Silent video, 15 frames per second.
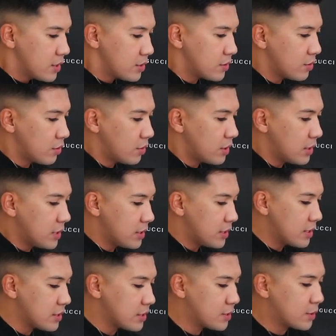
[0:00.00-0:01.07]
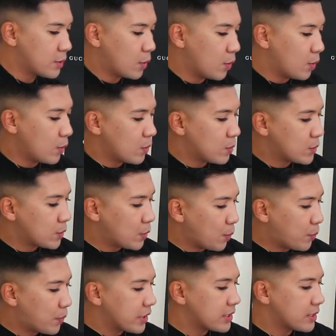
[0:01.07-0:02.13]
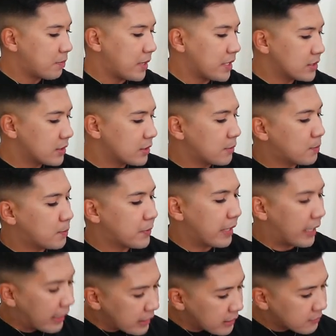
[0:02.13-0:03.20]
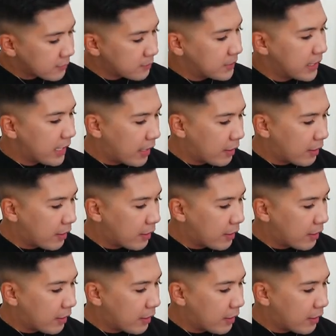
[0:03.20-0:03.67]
So this is super special price from the